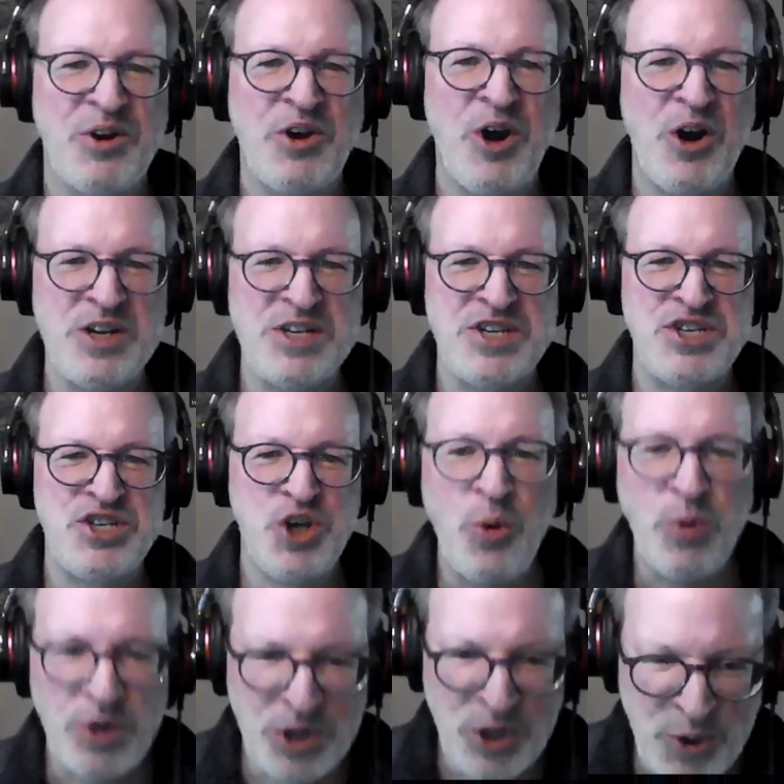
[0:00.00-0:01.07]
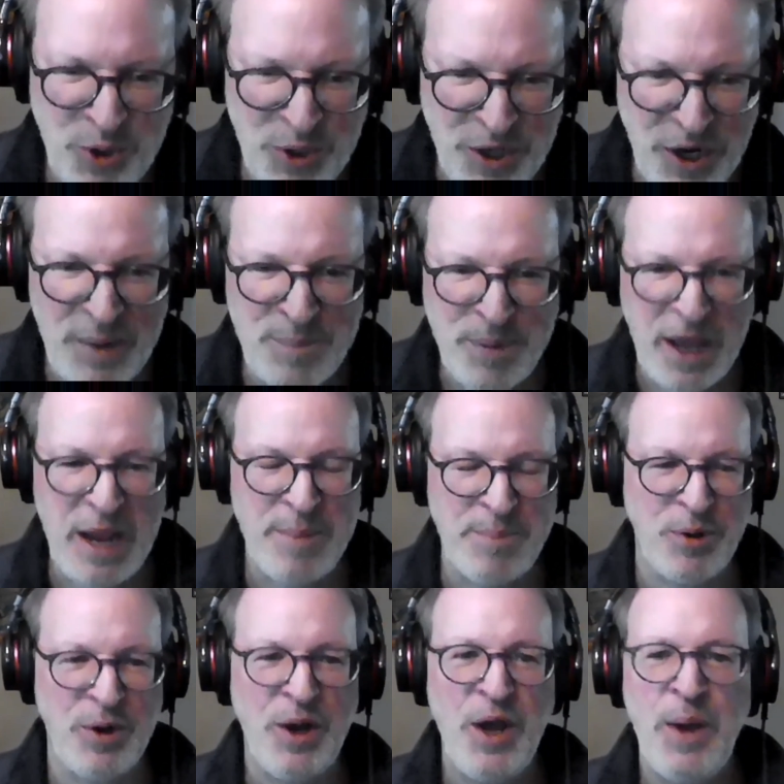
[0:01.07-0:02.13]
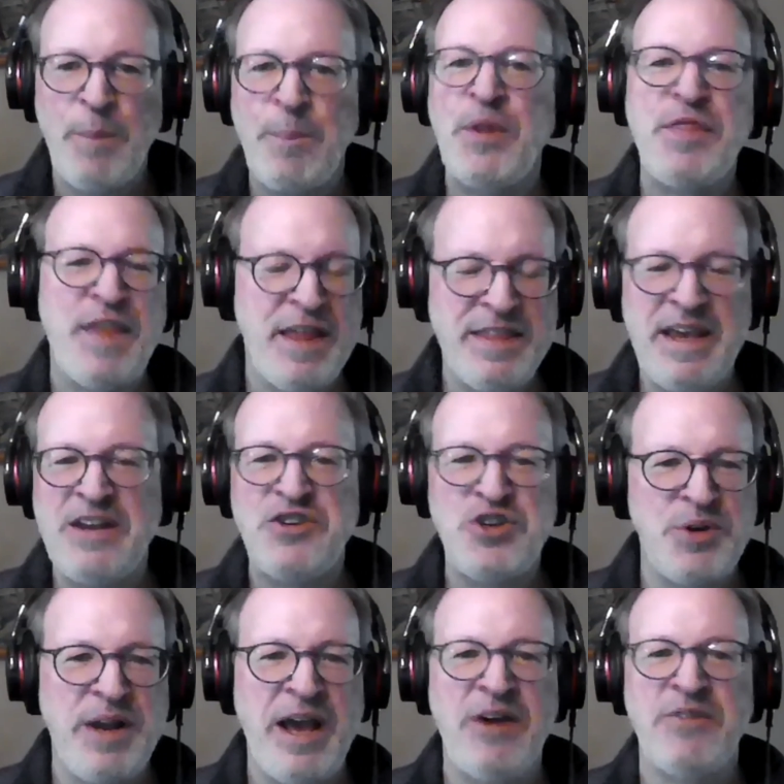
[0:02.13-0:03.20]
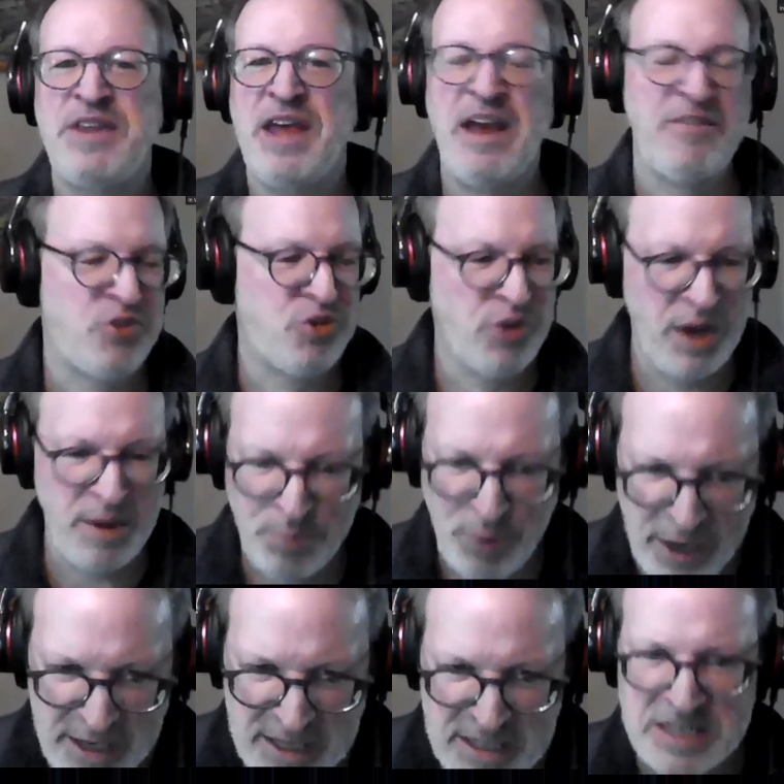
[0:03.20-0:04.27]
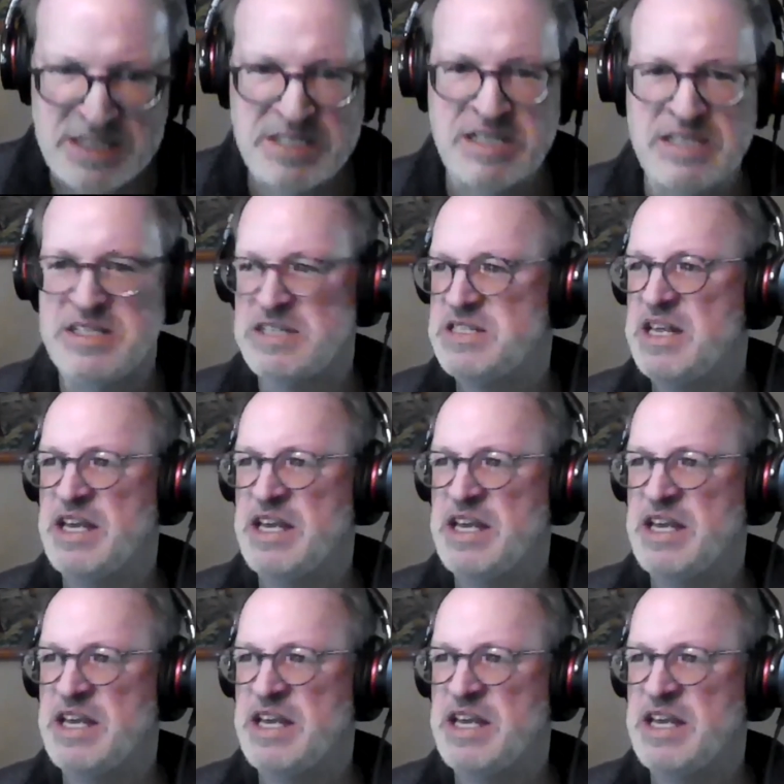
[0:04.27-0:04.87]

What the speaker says: cars don't look good on paper, but then they turn out they have great braking distances.